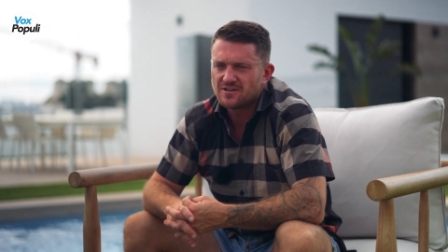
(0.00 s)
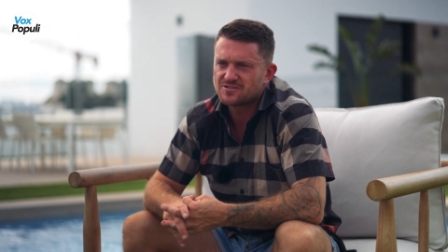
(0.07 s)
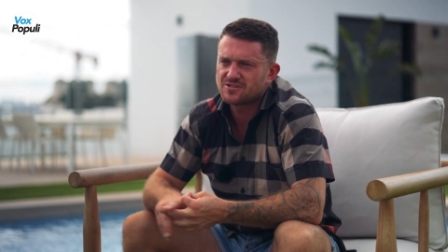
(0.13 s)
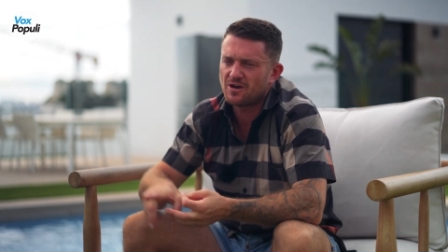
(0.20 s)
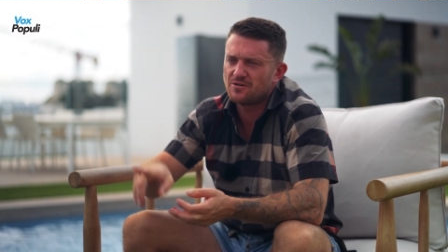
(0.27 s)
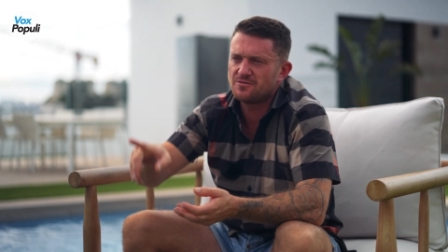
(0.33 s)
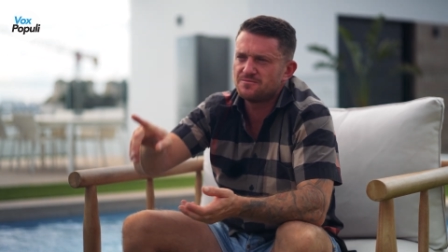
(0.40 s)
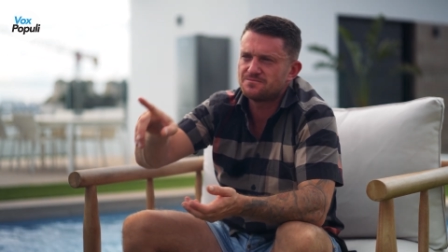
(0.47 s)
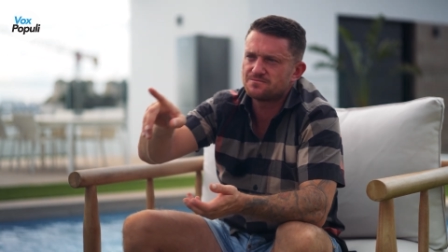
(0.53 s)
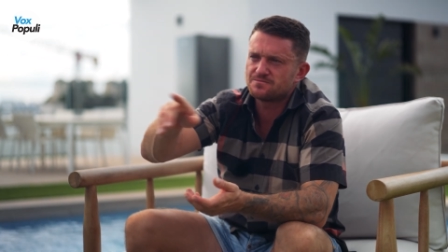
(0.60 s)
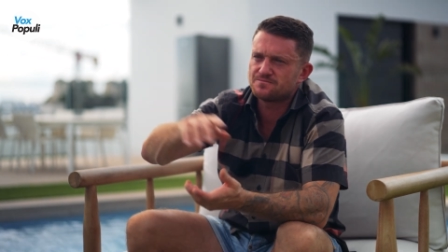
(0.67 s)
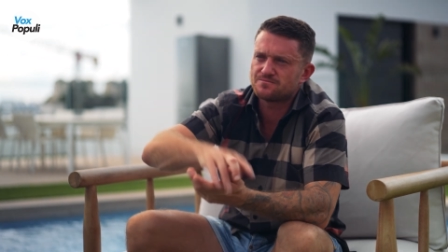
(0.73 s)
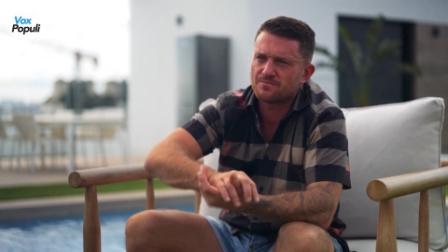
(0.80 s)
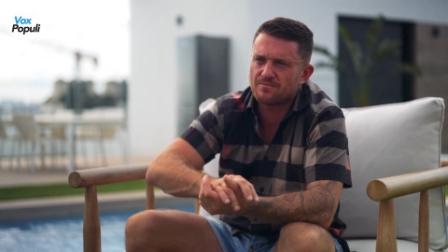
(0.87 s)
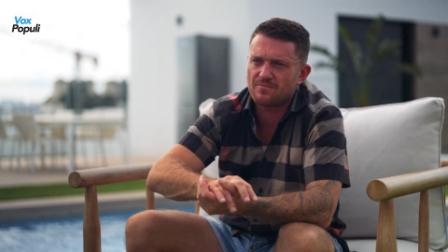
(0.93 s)
So
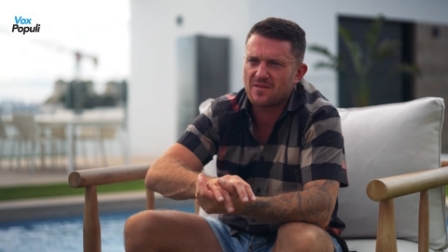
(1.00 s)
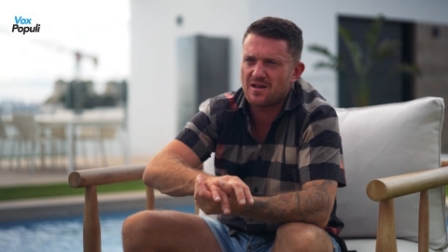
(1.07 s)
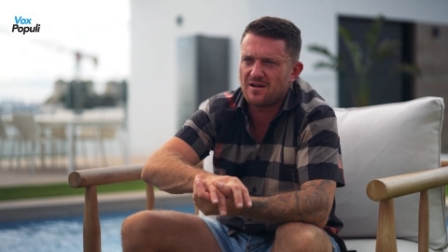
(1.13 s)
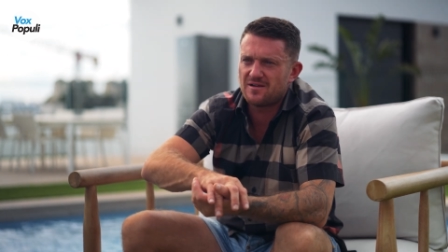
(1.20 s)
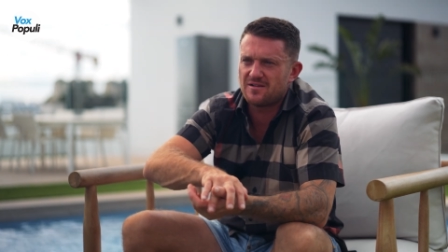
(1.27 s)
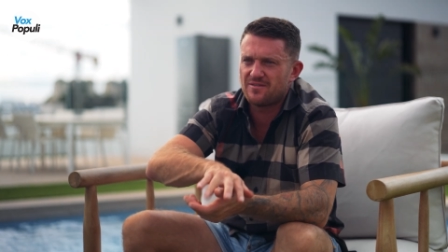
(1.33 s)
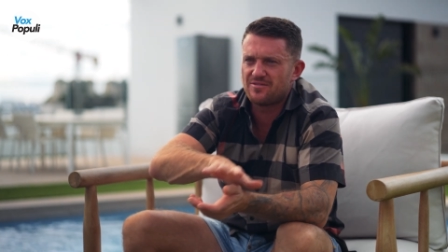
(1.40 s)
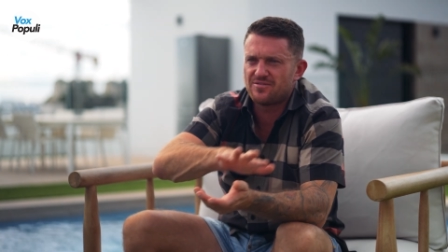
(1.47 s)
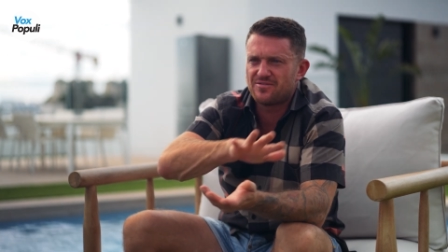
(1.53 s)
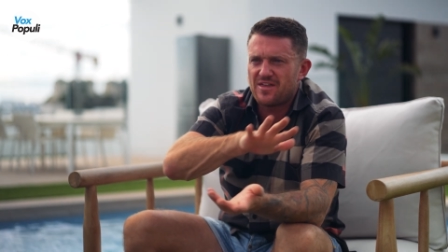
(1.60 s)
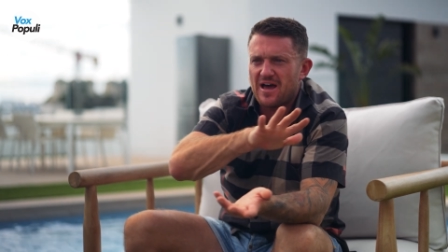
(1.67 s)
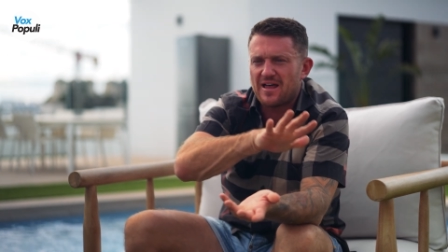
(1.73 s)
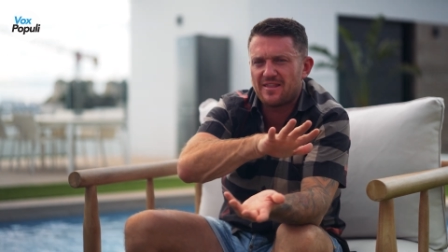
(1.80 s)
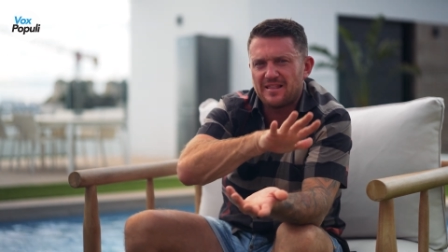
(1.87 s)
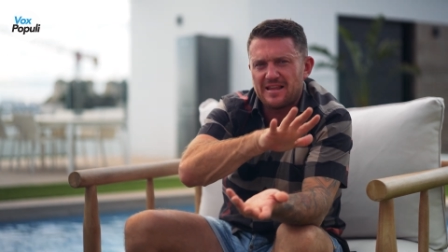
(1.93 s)

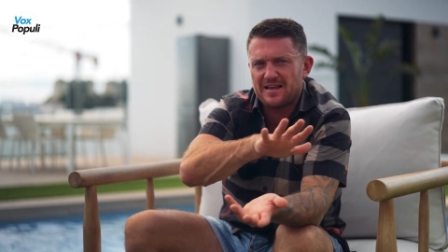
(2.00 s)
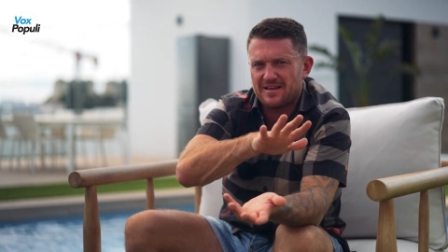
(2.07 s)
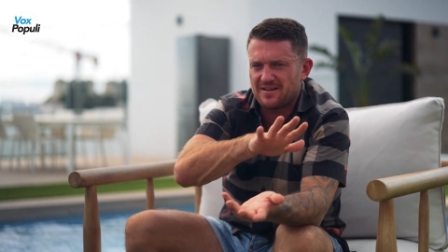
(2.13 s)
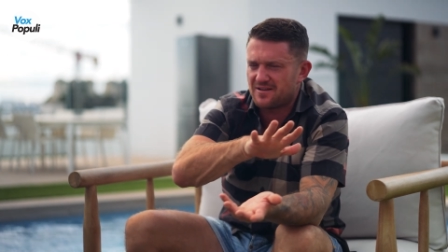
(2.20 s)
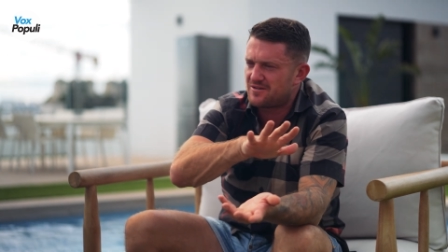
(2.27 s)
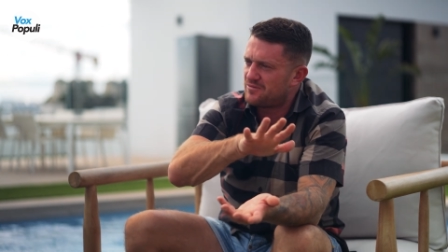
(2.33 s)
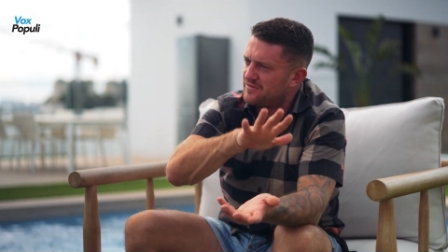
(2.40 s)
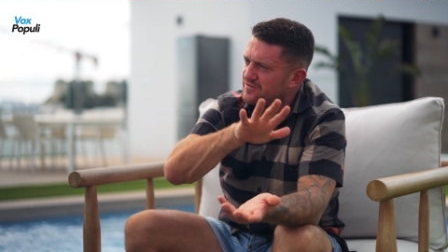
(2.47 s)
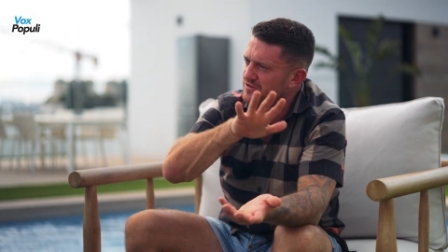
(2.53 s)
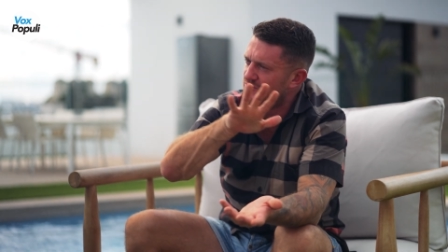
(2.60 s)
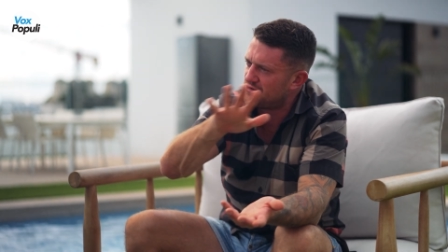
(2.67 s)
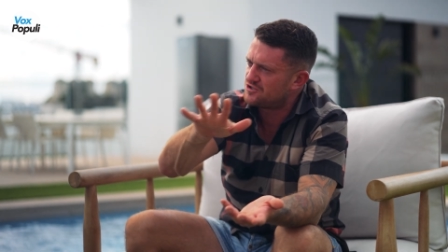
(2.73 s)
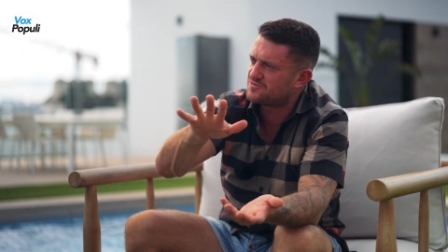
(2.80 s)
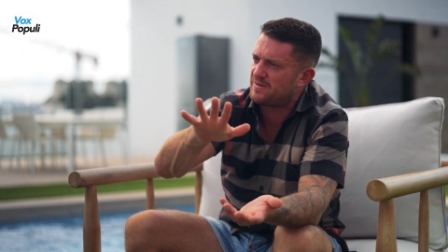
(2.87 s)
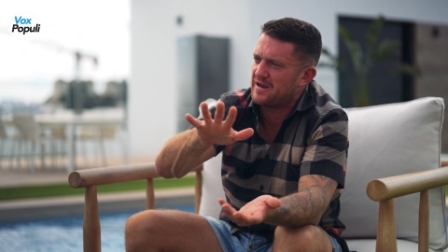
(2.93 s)
that link with the
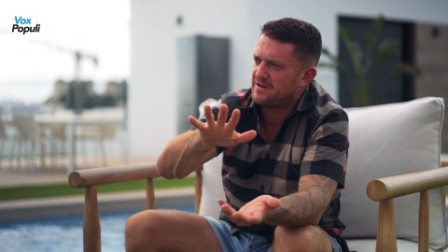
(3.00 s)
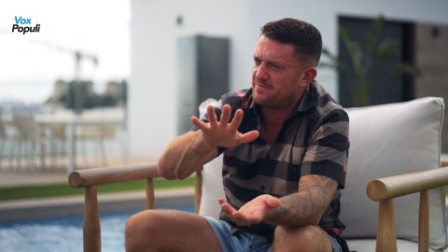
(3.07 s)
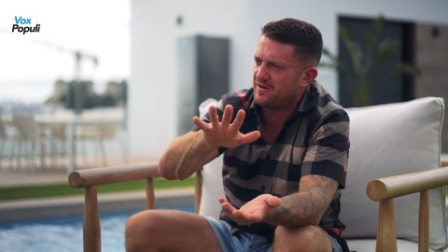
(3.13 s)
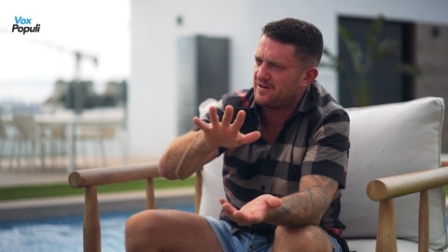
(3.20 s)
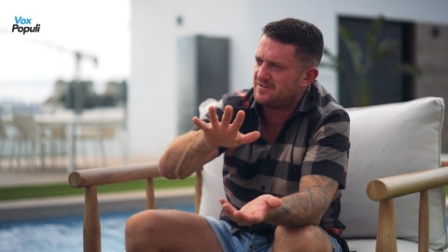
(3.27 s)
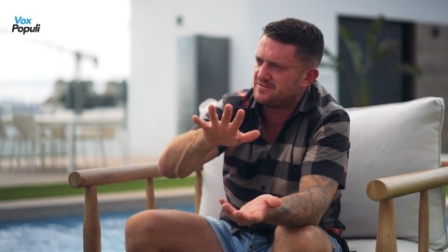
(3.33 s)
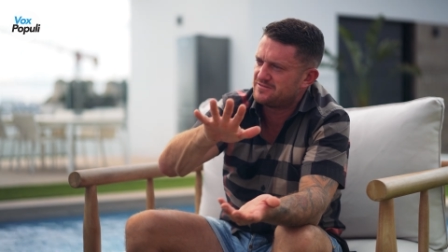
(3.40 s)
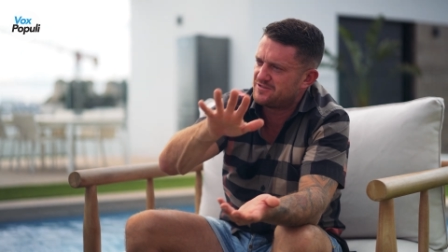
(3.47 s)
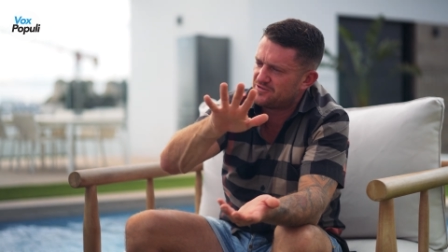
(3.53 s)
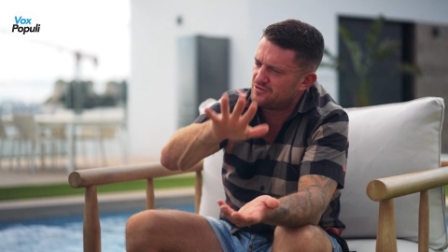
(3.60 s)
newspaper